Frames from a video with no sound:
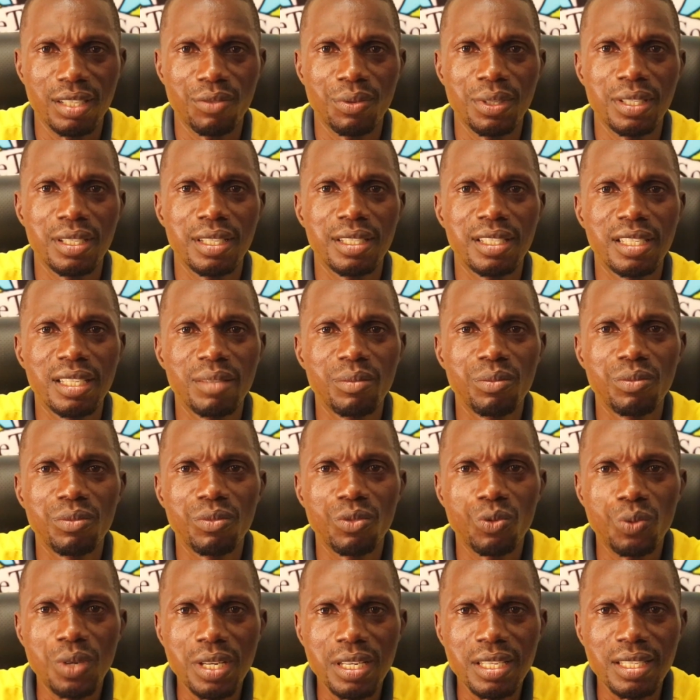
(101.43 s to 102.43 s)
When the
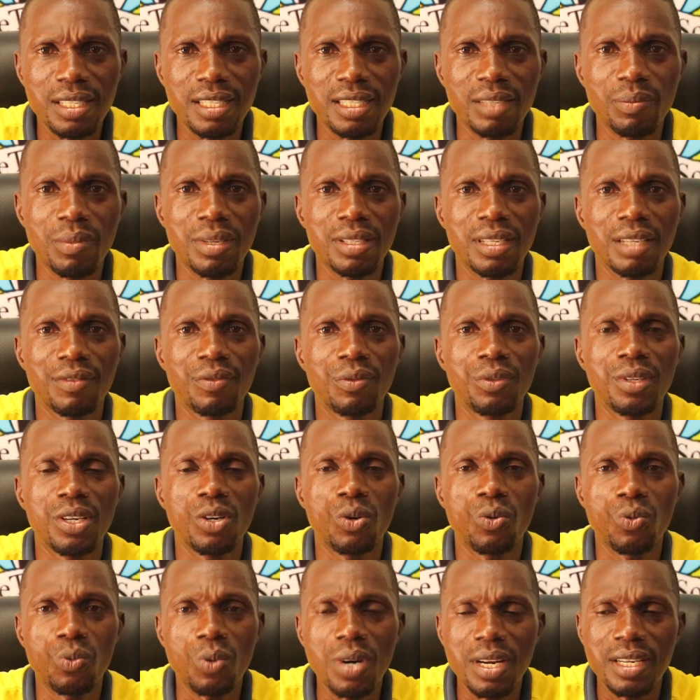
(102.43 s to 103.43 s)
team wins, it means that we
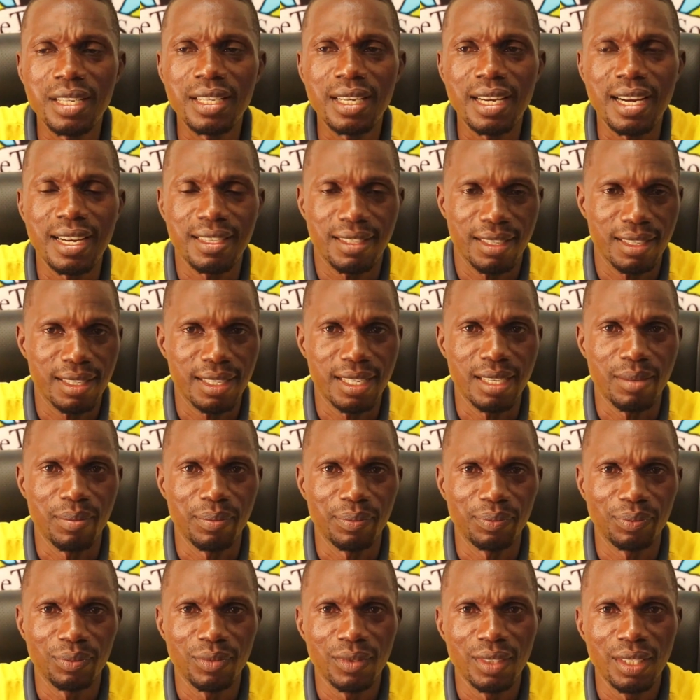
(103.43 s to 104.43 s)
are one as a
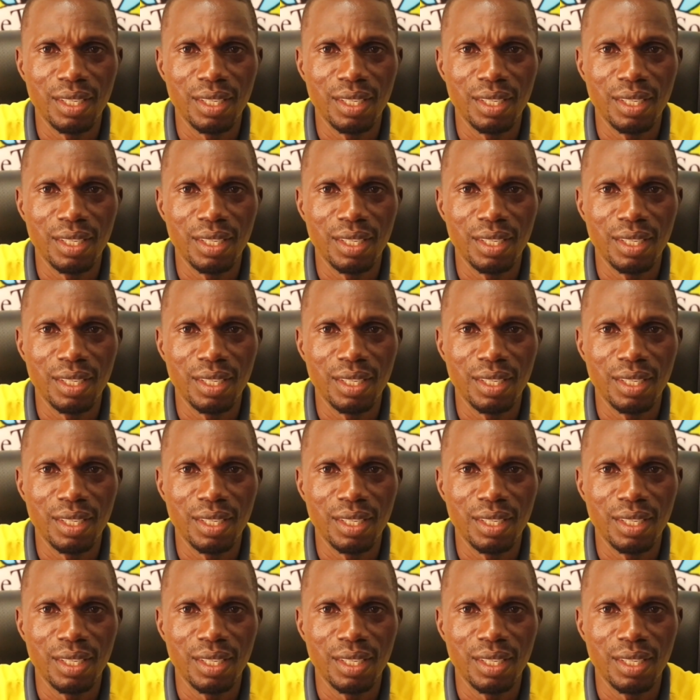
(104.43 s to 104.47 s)
team.